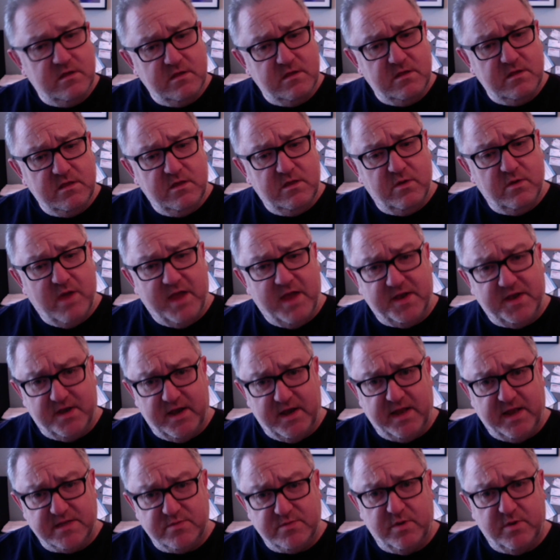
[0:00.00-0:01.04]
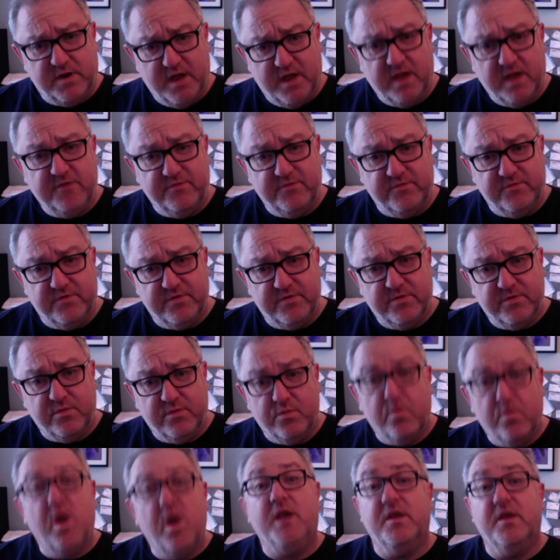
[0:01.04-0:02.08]
you had an X100,
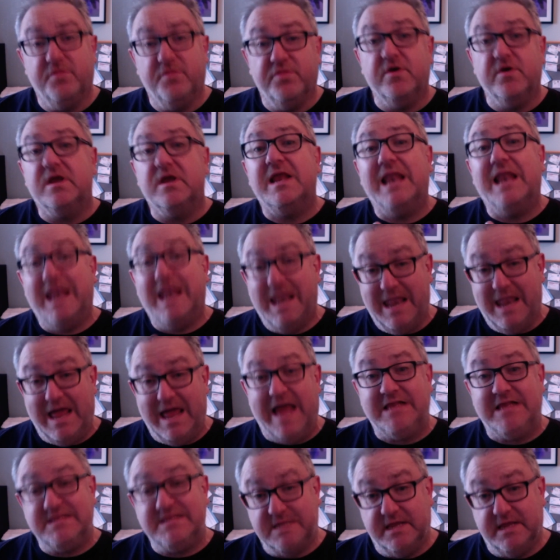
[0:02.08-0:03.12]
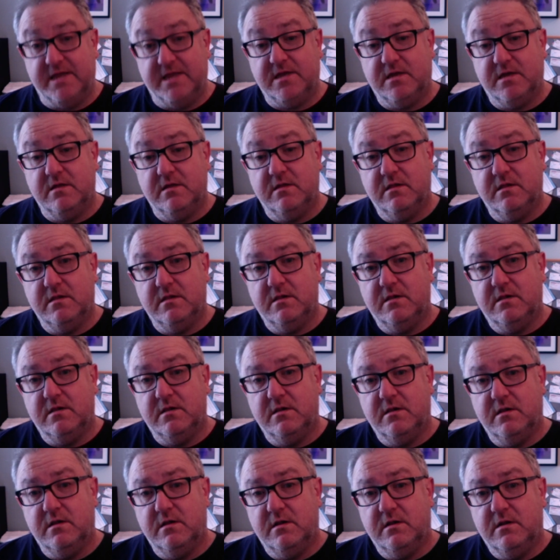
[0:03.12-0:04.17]
one of the classic
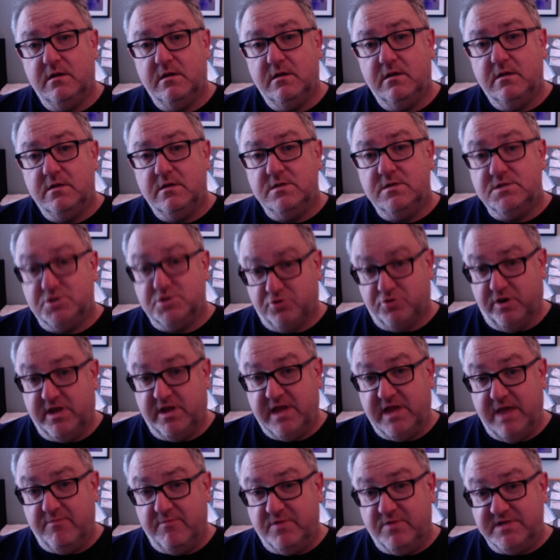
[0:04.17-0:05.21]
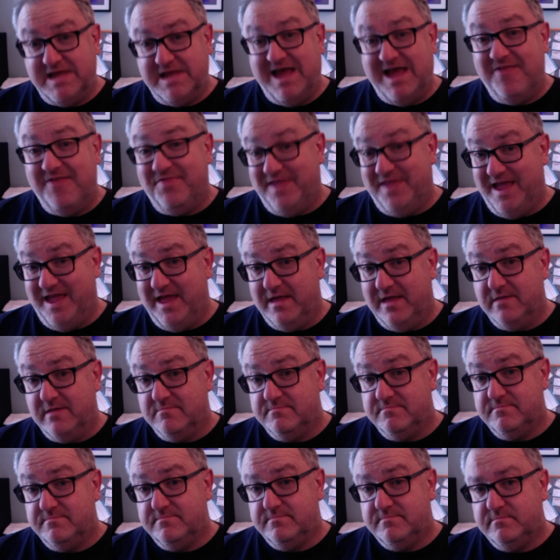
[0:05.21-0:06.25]
street cameras out there,
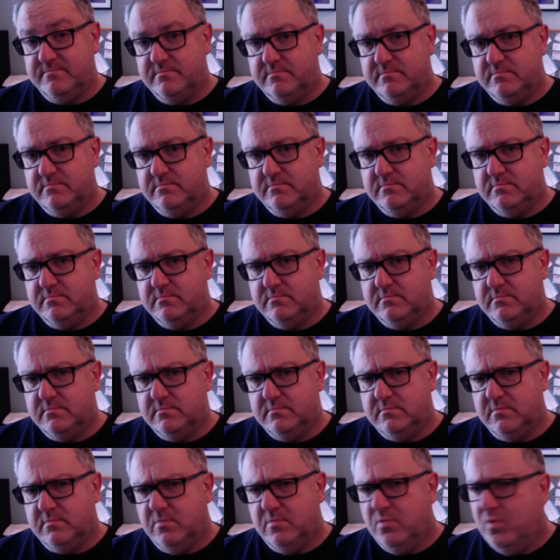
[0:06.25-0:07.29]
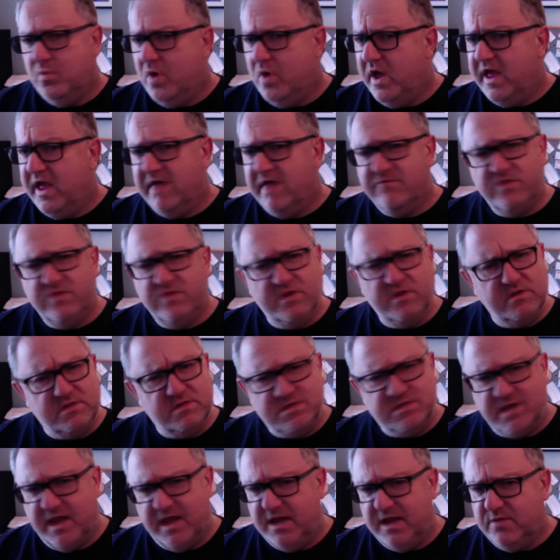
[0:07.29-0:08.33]
why haven't you
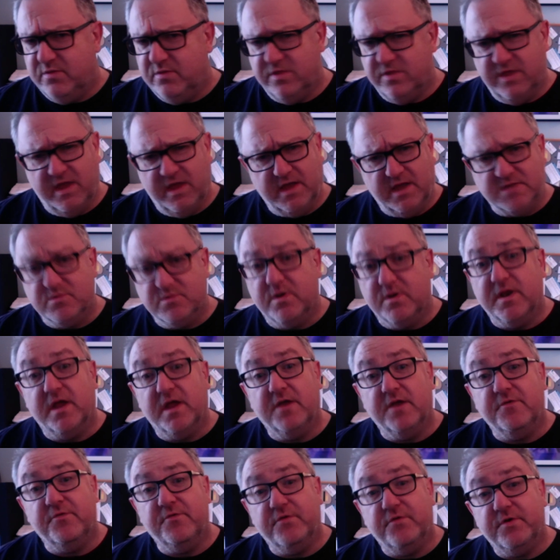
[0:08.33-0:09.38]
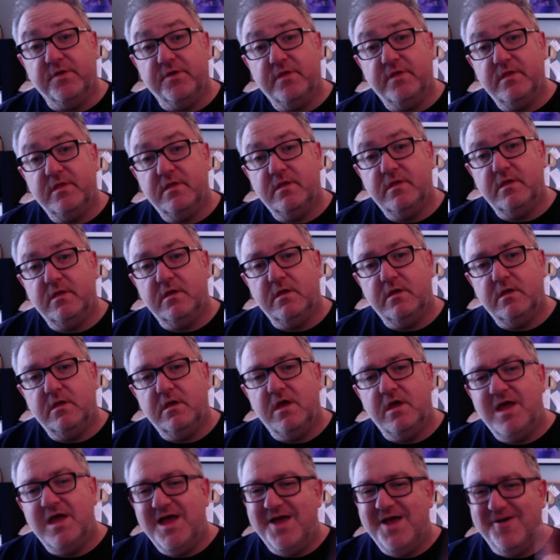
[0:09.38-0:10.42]
stayed with the X100?
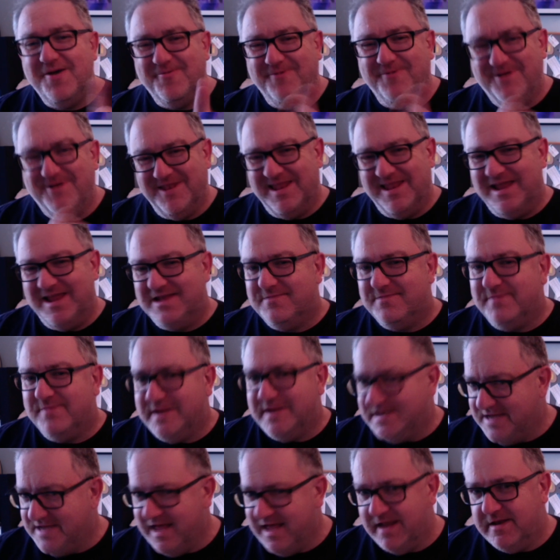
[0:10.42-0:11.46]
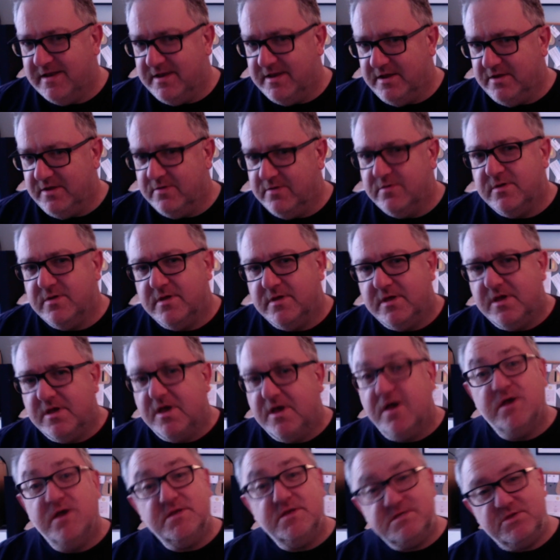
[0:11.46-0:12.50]
Well, let me tell you
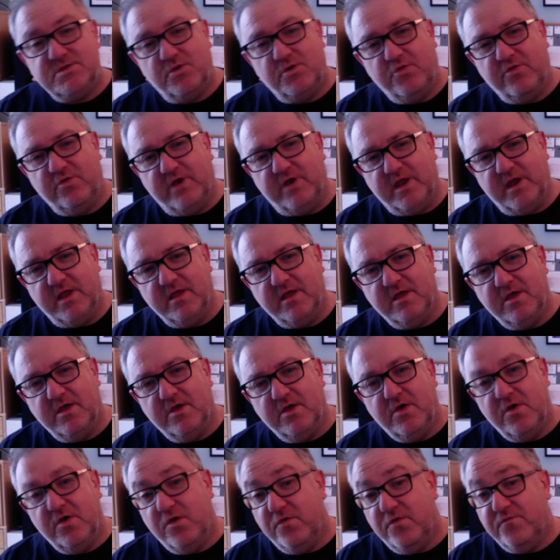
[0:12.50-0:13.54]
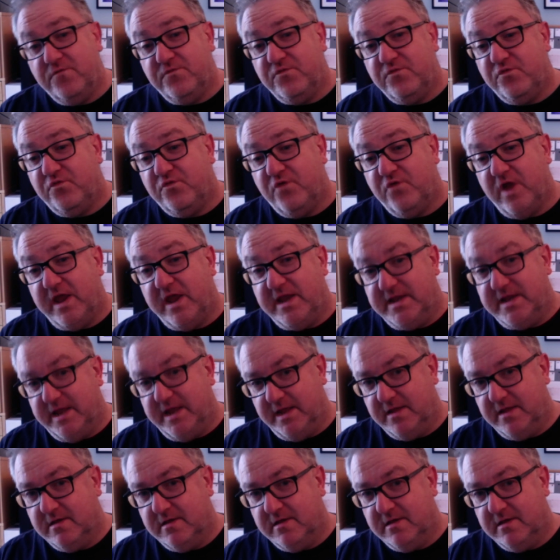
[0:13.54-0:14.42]
a story of trading.